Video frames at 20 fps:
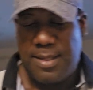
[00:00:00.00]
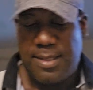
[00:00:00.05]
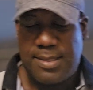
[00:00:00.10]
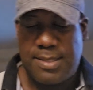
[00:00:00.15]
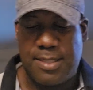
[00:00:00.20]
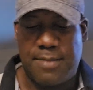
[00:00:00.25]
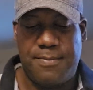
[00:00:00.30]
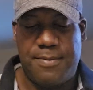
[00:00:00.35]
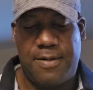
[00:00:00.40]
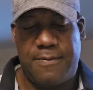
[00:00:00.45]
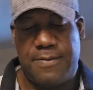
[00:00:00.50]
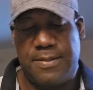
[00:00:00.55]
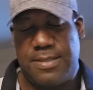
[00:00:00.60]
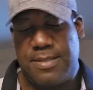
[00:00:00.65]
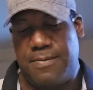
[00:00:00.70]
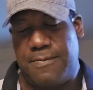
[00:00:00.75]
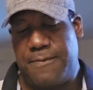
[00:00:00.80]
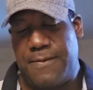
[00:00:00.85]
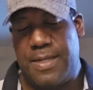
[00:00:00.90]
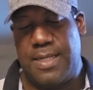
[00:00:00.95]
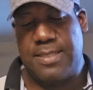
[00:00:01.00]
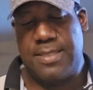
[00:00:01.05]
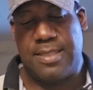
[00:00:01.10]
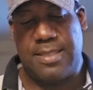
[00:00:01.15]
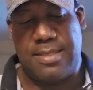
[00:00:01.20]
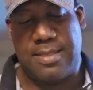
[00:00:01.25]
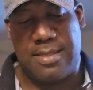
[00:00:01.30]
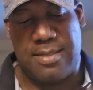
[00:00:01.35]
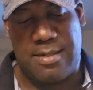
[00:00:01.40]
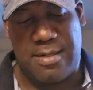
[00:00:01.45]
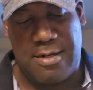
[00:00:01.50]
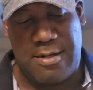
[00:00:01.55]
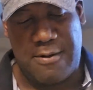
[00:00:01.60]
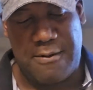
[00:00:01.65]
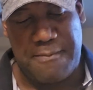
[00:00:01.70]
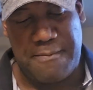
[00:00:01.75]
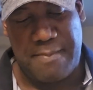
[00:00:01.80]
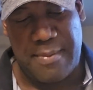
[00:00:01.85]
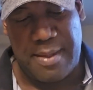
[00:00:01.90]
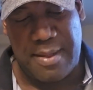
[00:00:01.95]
Some of the subphases are